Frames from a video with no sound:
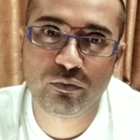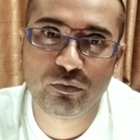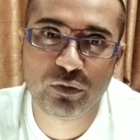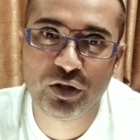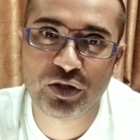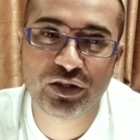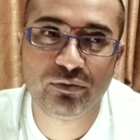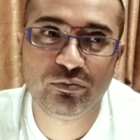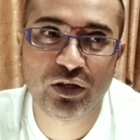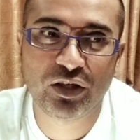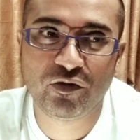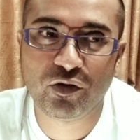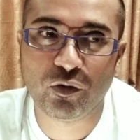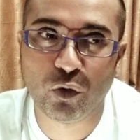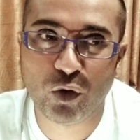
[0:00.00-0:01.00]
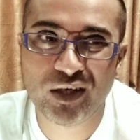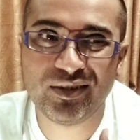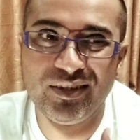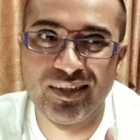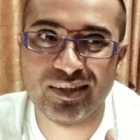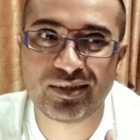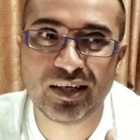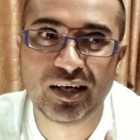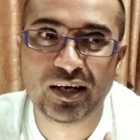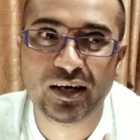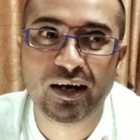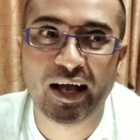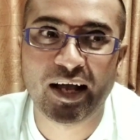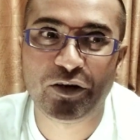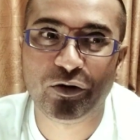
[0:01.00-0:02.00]
person but if you wear this
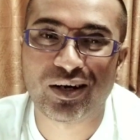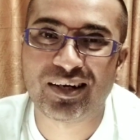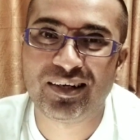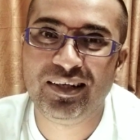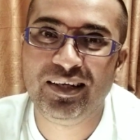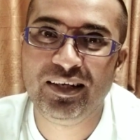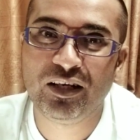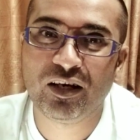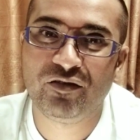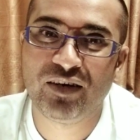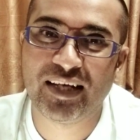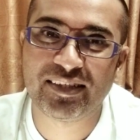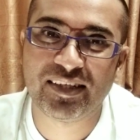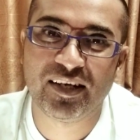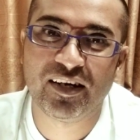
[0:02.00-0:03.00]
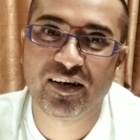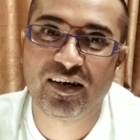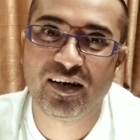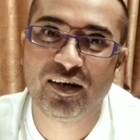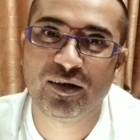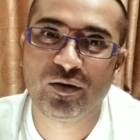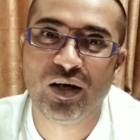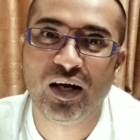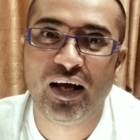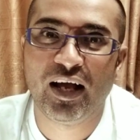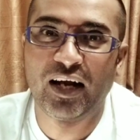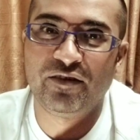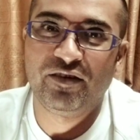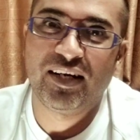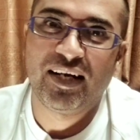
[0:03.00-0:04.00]
and you're clean you have nice haircut
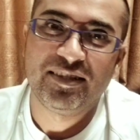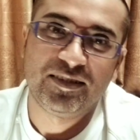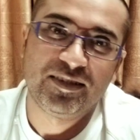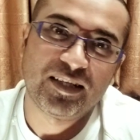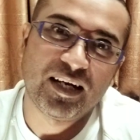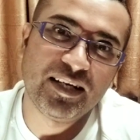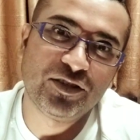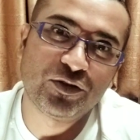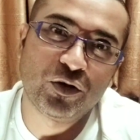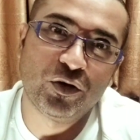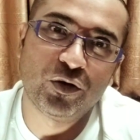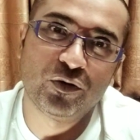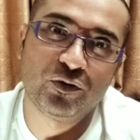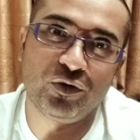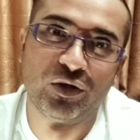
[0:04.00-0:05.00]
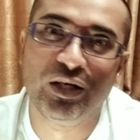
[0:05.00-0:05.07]
and even nice tie sort of